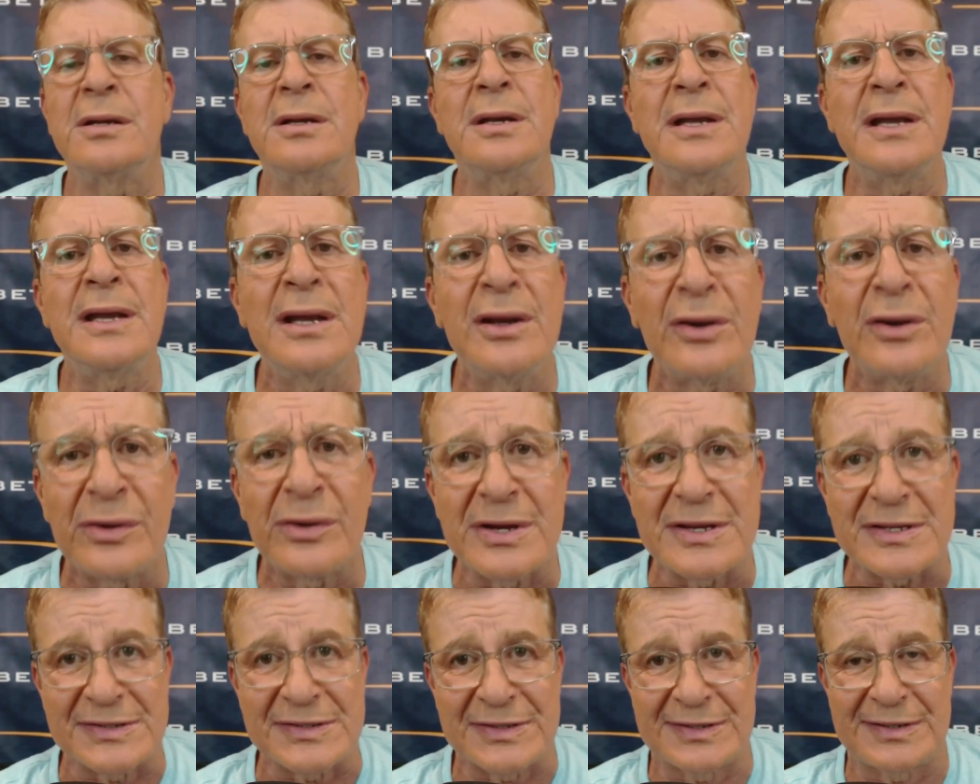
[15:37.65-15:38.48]

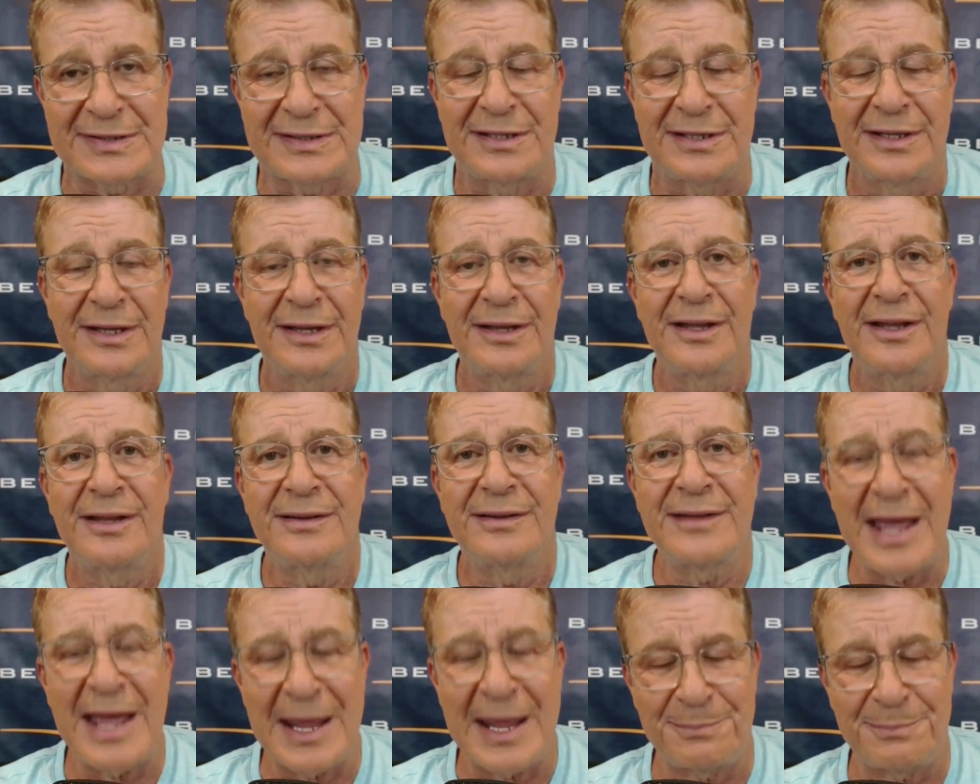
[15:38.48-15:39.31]
player
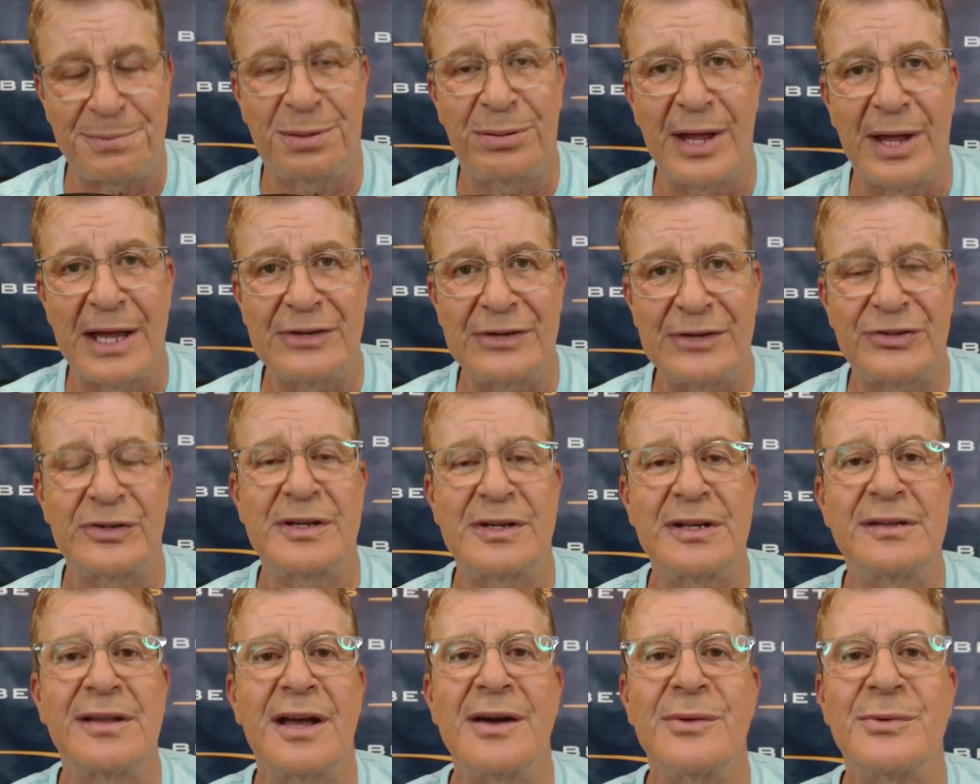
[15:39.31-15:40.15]
nearest that
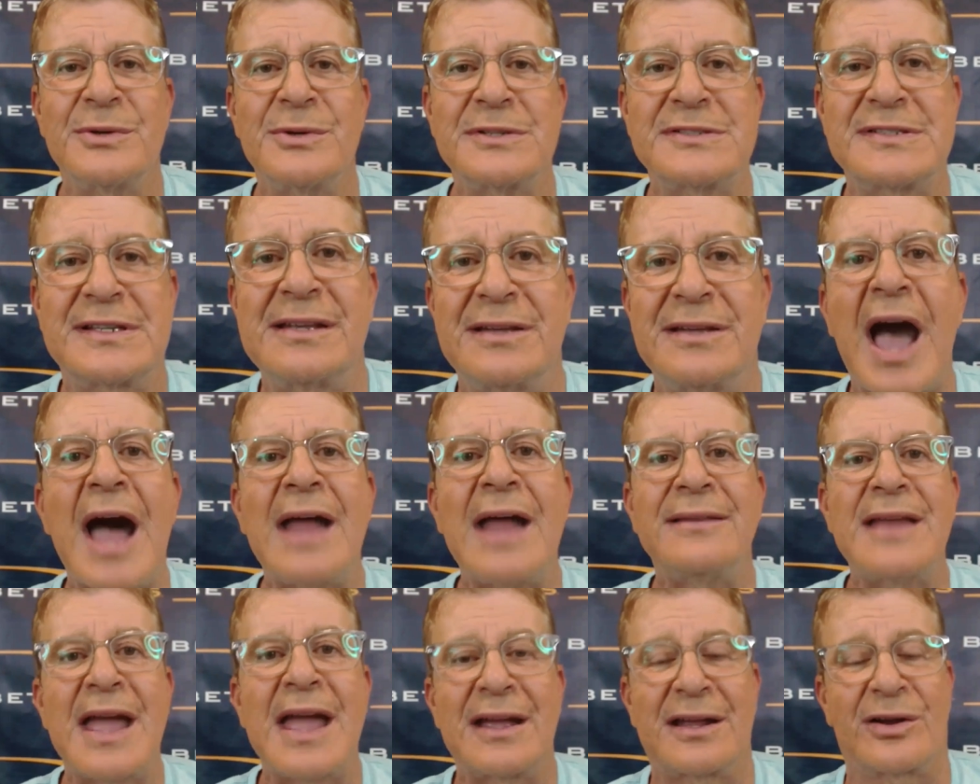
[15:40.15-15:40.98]
play should have done
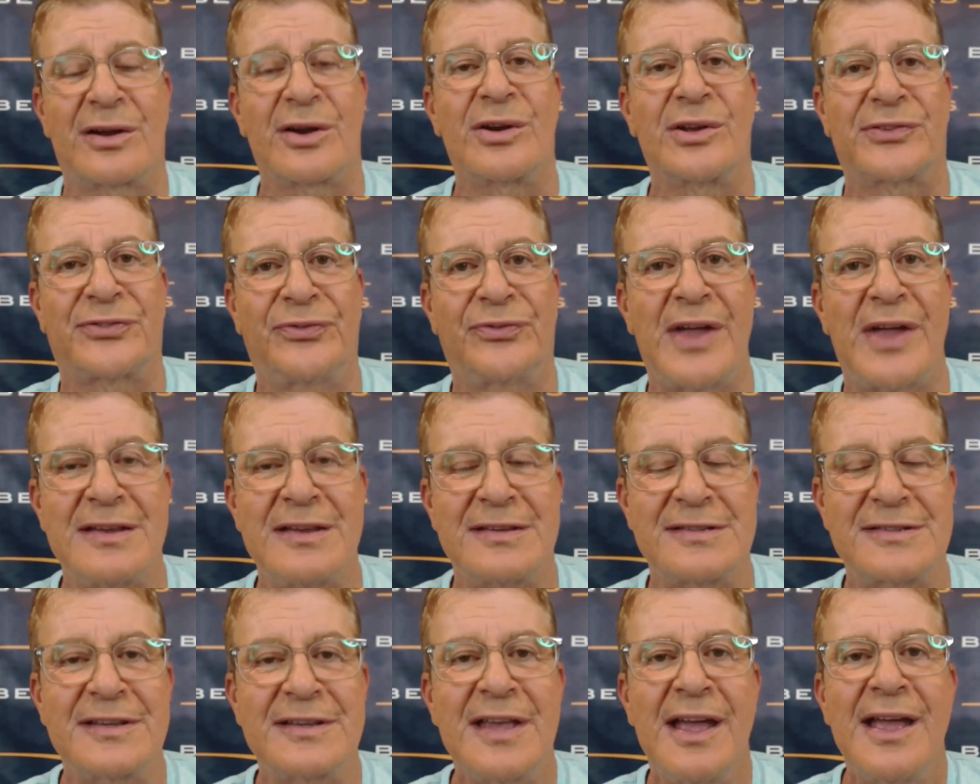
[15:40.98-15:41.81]
was gotten that
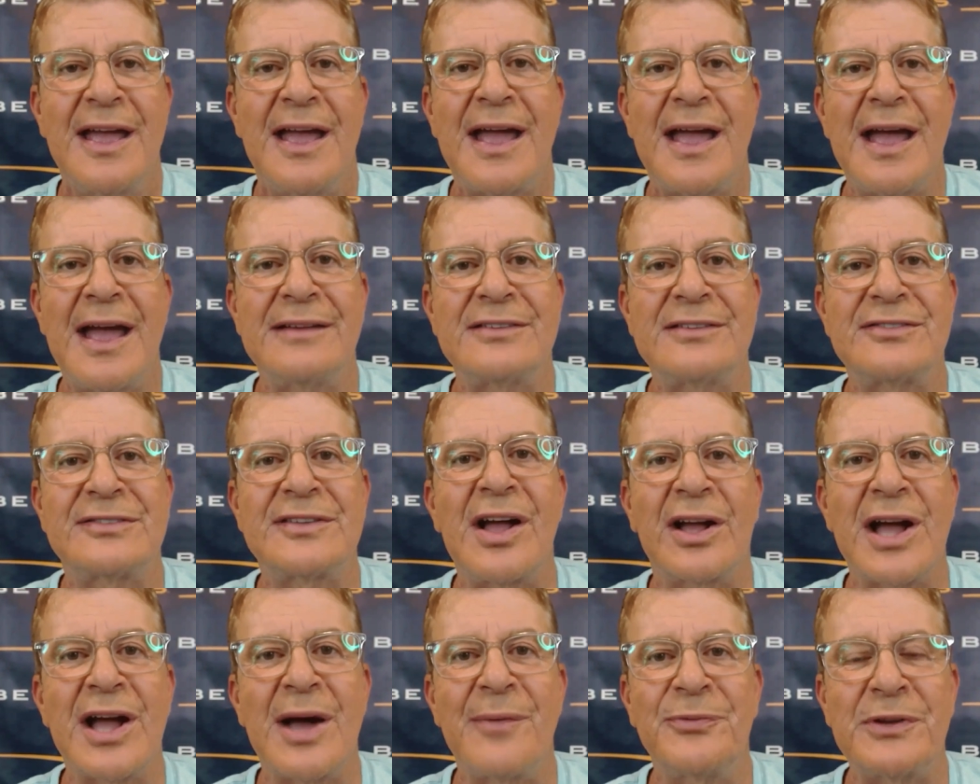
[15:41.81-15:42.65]
girl's face
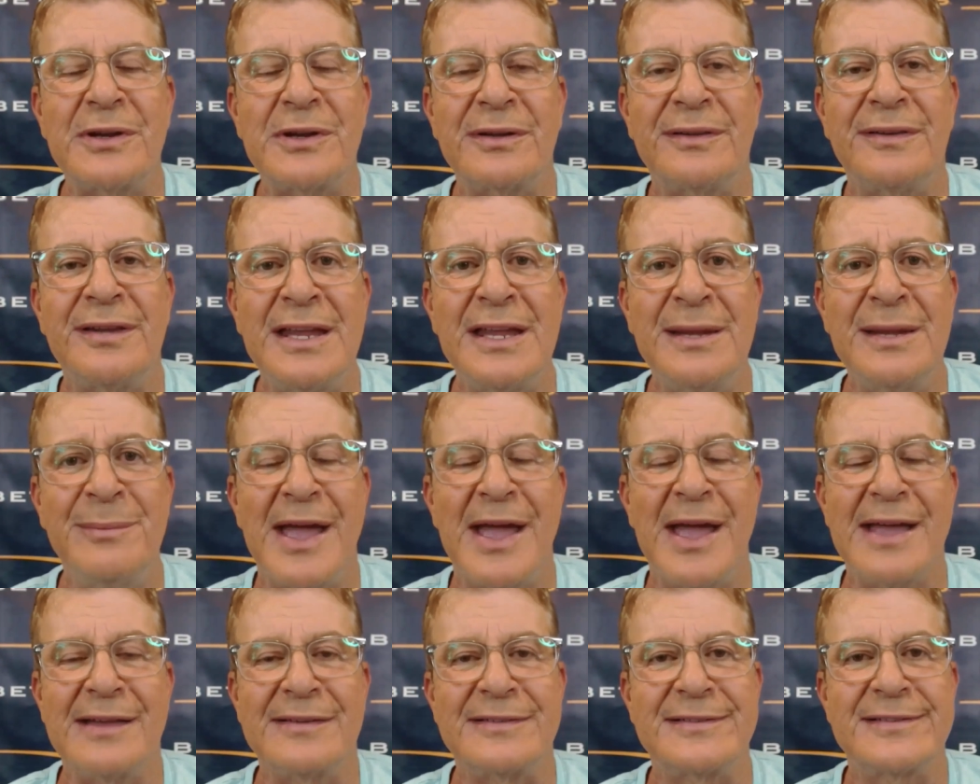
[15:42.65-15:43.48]
and stuck
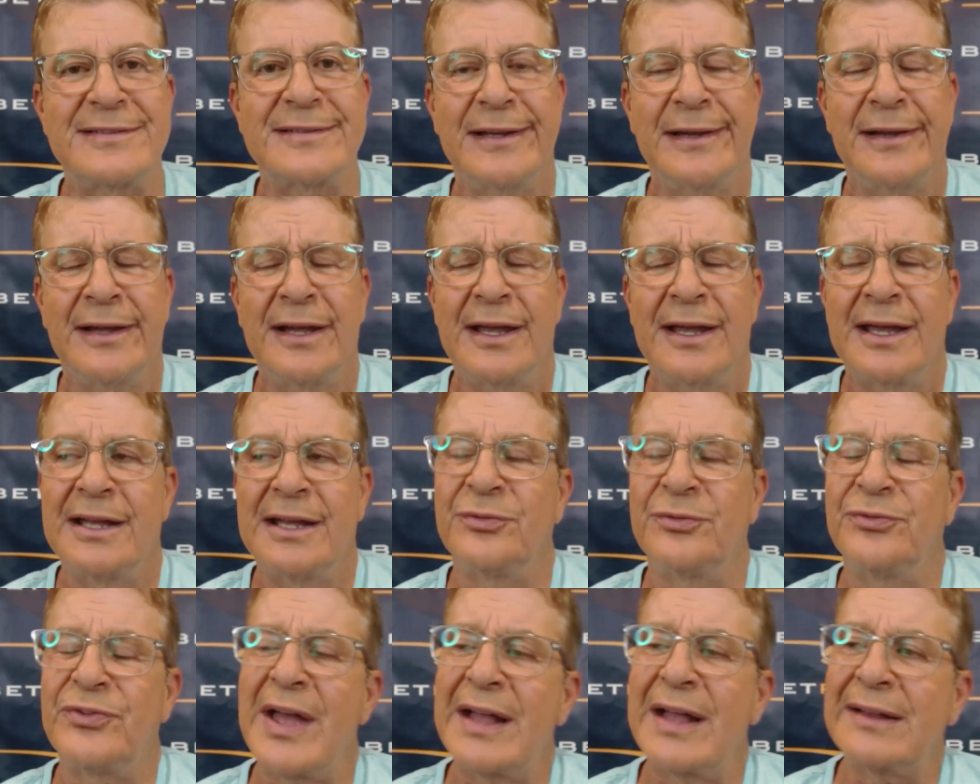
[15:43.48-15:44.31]
up for your
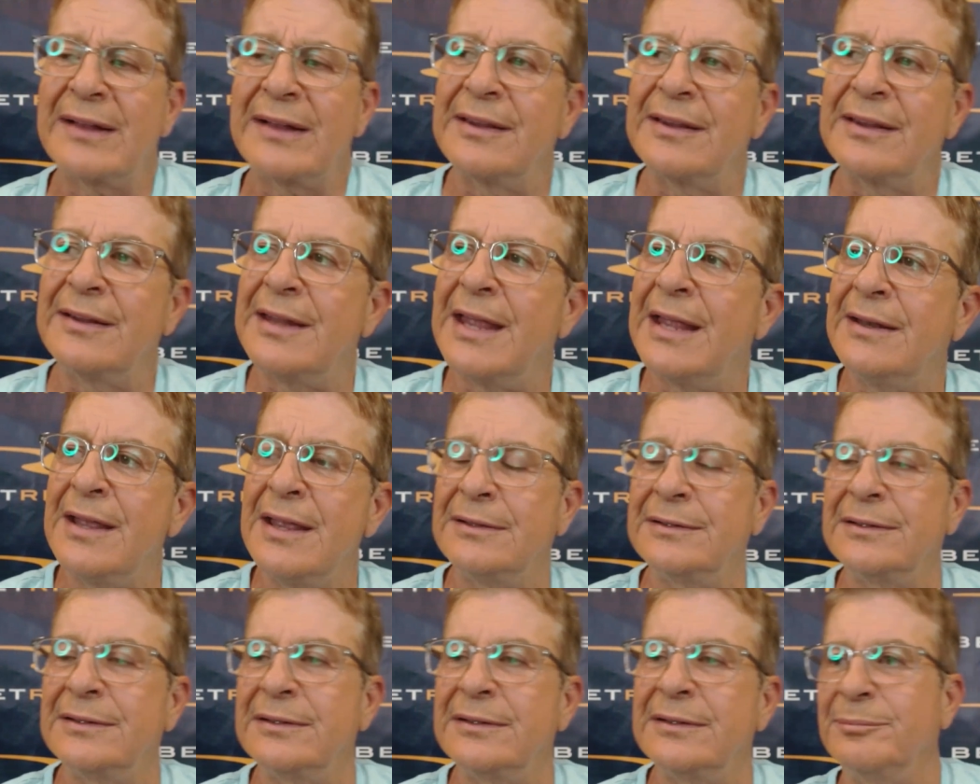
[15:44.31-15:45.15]
teammates. And the fact
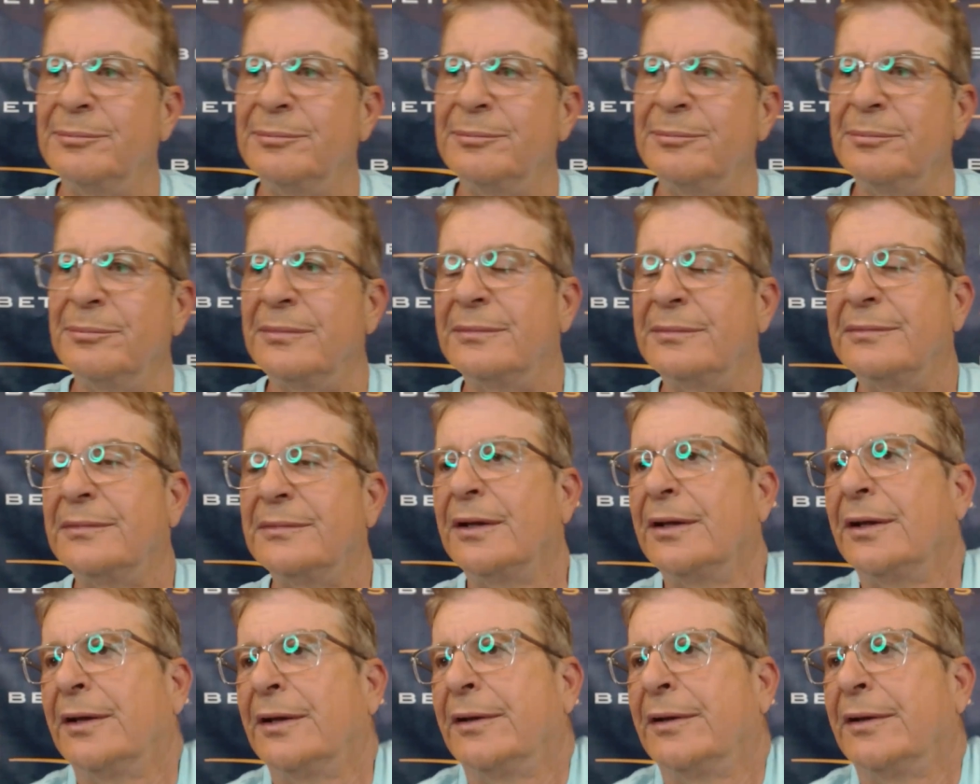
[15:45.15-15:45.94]
that they didn't,